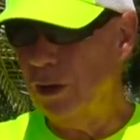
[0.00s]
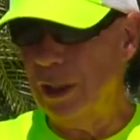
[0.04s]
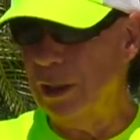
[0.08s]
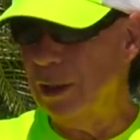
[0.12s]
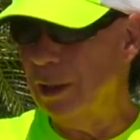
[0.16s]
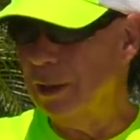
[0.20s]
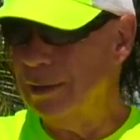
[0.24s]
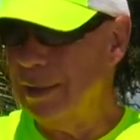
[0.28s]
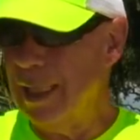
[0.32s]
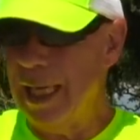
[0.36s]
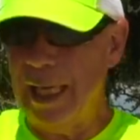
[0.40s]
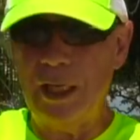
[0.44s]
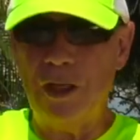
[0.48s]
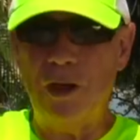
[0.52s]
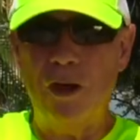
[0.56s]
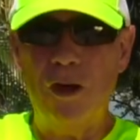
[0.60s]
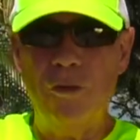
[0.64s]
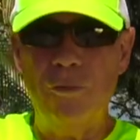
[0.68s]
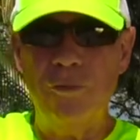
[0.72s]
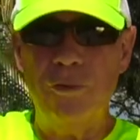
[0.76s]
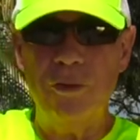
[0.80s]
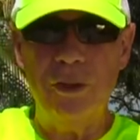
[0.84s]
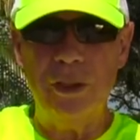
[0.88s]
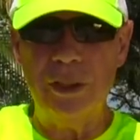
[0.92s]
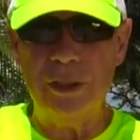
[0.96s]
going to take
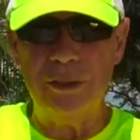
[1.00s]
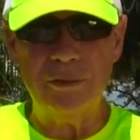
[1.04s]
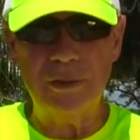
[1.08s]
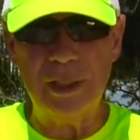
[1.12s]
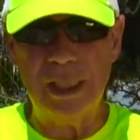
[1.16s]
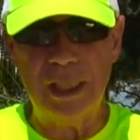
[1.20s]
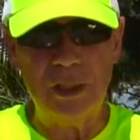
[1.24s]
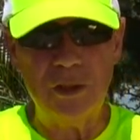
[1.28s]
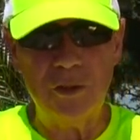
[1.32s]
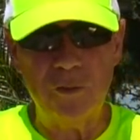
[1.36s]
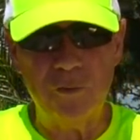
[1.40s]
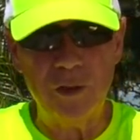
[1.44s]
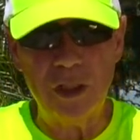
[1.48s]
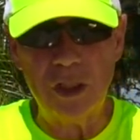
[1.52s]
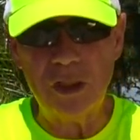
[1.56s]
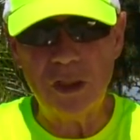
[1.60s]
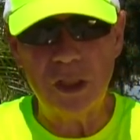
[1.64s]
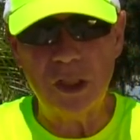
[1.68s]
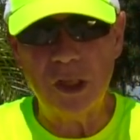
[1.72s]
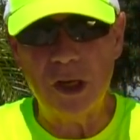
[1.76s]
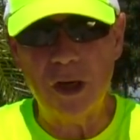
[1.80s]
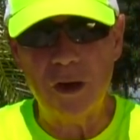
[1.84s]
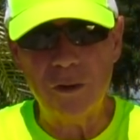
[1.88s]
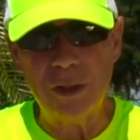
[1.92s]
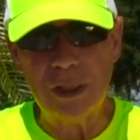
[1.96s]
over and teach
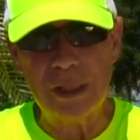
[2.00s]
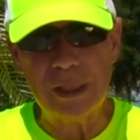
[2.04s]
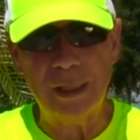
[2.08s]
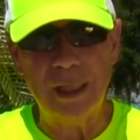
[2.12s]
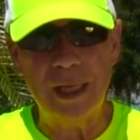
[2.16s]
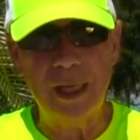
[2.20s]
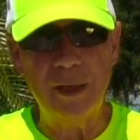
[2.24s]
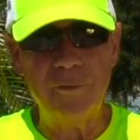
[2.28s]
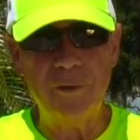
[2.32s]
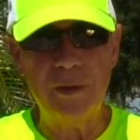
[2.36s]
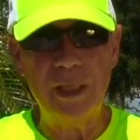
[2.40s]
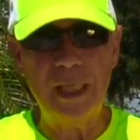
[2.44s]
fishing all his life.